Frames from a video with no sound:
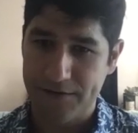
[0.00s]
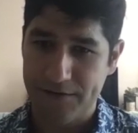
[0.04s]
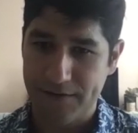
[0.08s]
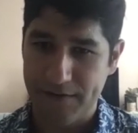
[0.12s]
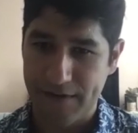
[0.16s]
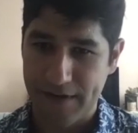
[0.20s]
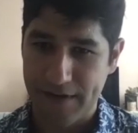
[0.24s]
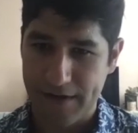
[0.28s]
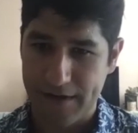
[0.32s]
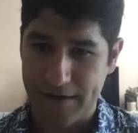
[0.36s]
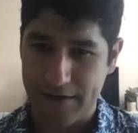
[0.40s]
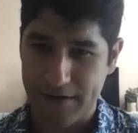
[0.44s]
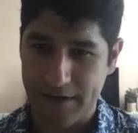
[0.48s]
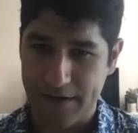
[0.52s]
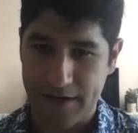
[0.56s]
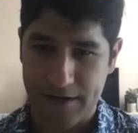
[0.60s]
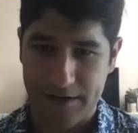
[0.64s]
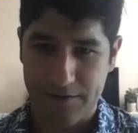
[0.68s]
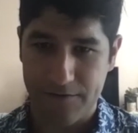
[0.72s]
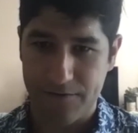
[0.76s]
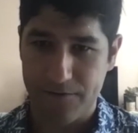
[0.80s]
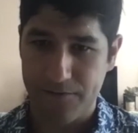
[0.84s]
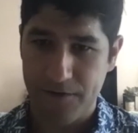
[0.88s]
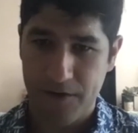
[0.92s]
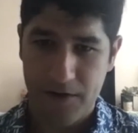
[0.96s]
ten, kind
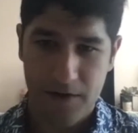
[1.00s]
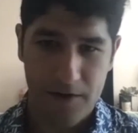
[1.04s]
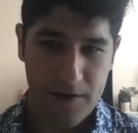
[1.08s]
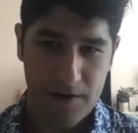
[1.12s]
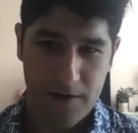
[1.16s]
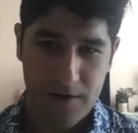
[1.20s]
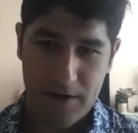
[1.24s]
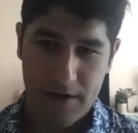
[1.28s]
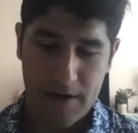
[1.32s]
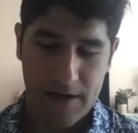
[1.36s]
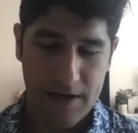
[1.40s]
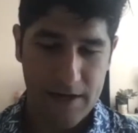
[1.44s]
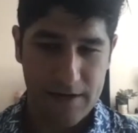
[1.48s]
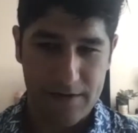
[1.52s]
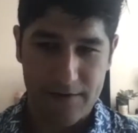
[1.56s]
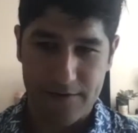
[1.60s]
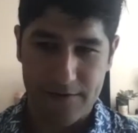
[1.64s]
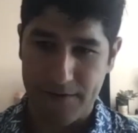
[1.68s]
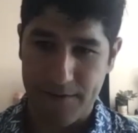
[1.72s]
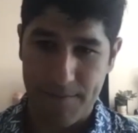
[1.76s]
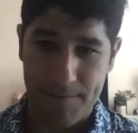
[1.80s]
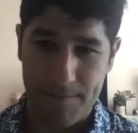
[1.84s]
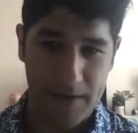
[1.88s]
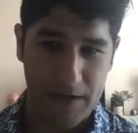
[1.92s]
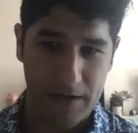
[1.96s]
of into
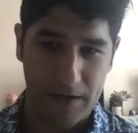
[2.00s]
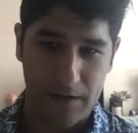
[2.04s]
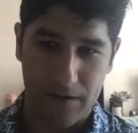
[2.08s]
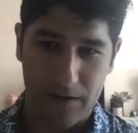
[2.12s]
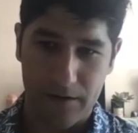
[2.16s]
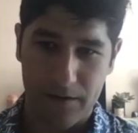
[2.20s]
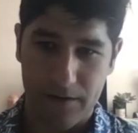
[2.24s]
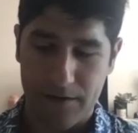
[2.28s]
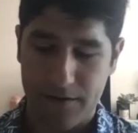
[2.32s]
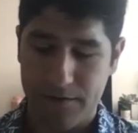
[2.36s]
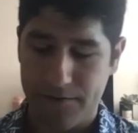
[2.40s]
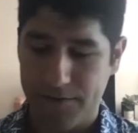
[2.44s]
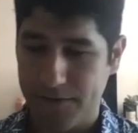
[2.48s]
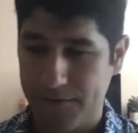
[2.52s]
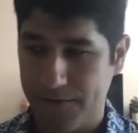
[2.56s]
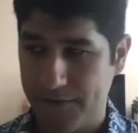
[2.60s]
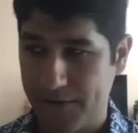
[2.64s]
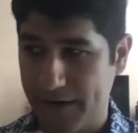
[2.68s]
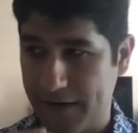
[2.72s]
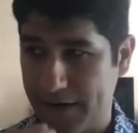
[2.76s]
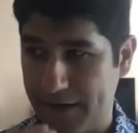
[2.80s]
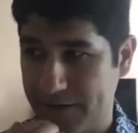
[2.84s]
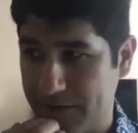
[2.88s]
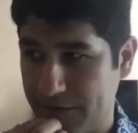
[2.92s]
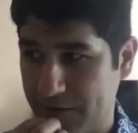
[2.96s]
the middle of the
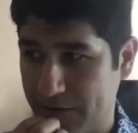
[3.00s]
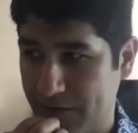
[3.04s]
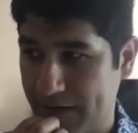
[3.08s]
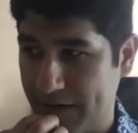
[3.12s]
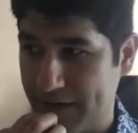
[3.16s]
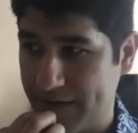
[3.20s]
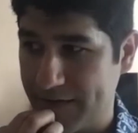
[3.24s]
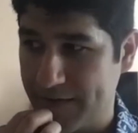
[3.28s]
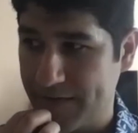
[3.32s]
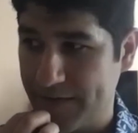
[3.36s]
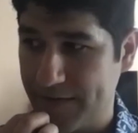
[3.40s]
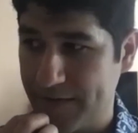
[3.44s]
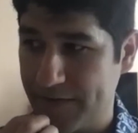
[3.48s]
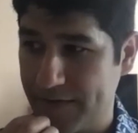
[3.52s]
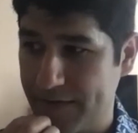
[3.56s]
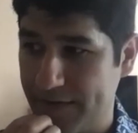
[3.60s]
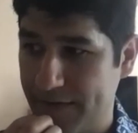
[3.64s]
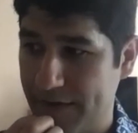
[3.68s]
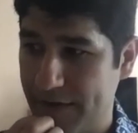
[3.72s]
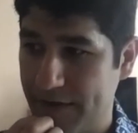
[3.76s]
financial crisis.